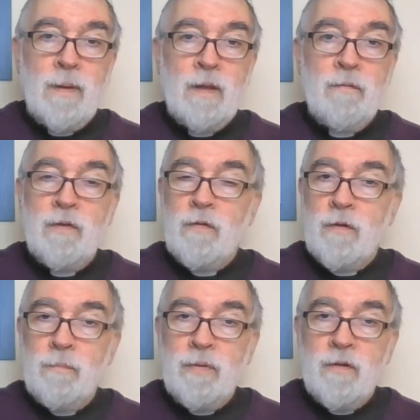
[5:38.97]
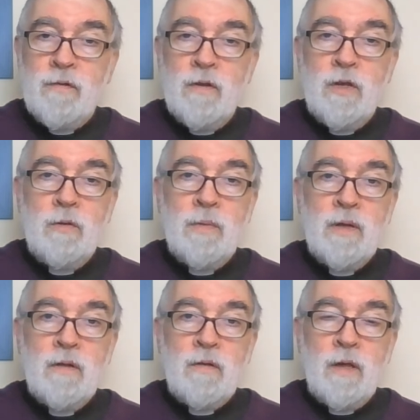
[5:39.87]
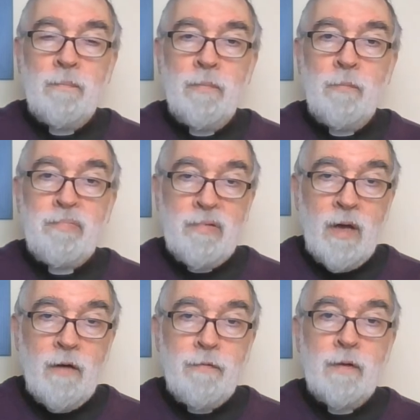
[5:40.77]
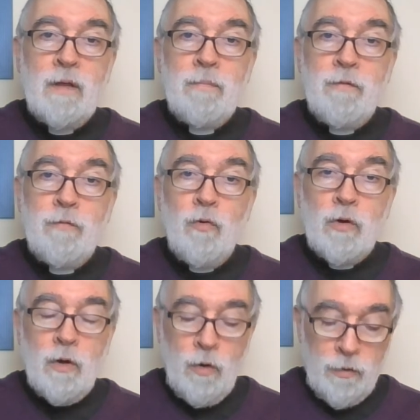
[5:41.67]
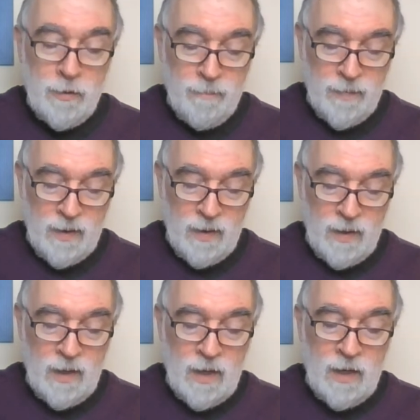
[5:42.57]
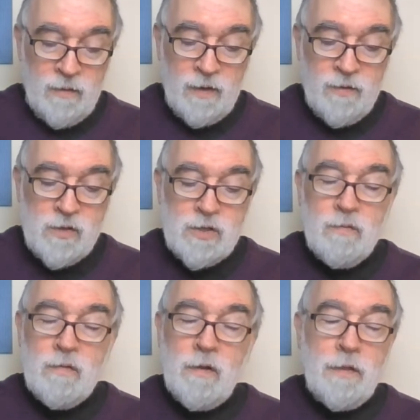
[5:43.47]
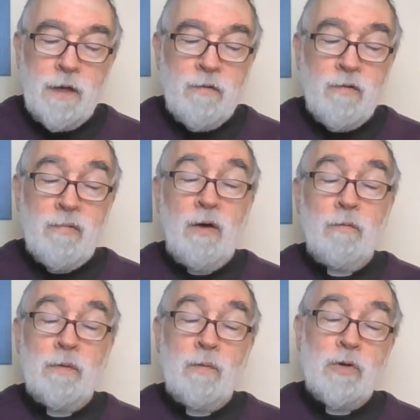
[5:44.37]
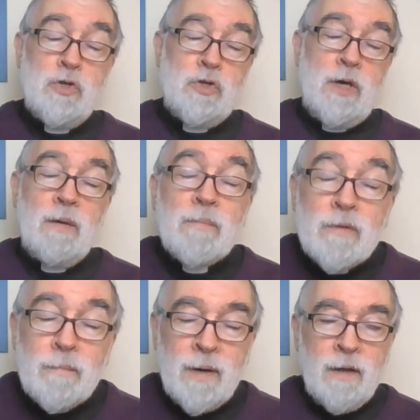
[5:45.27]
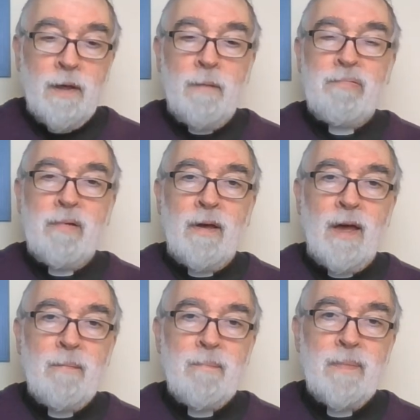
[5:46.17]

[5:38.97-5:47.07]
He lived in simplicity and humility, but prayerfully before God. And his attitude to the things around him was shaped by that prayer.